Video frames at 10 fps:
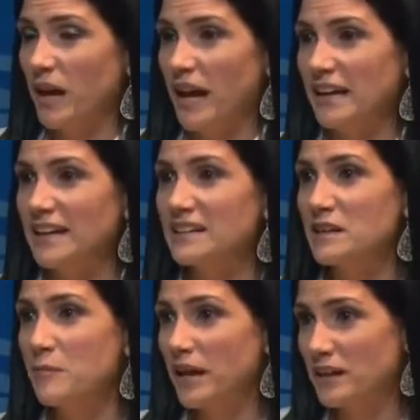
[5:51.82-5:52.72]
And I didn't
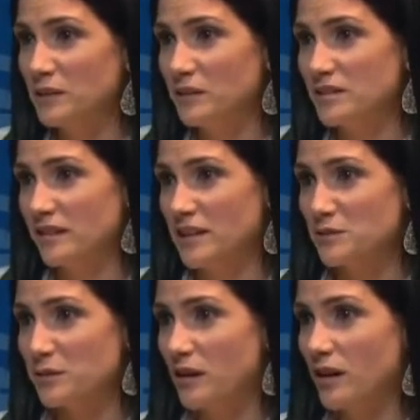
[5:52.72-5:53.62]
get back into it until
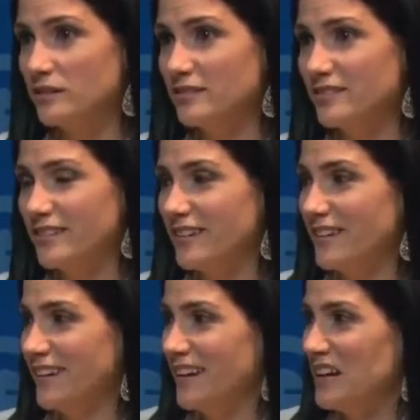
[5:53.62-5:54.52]
Andrew called.
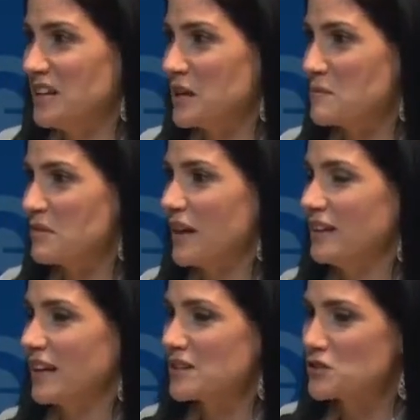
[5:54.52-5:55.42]
And
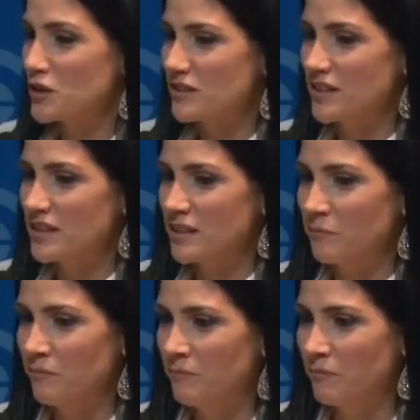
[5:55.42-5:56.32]
then I started
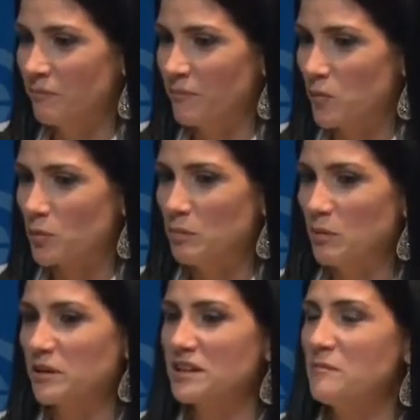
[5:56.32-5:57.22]
thinking,
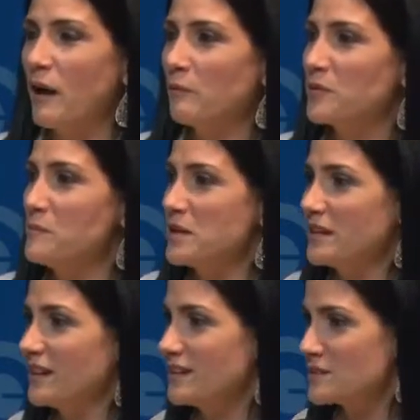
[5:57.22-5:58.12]
reporting about what the
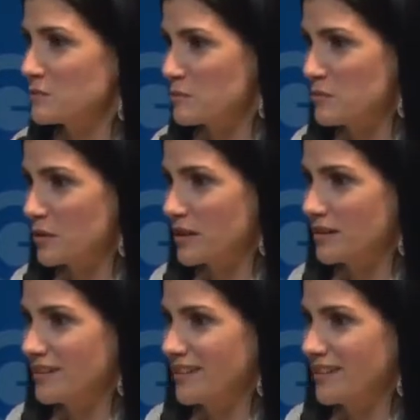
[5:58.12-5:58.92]
media isn't reporting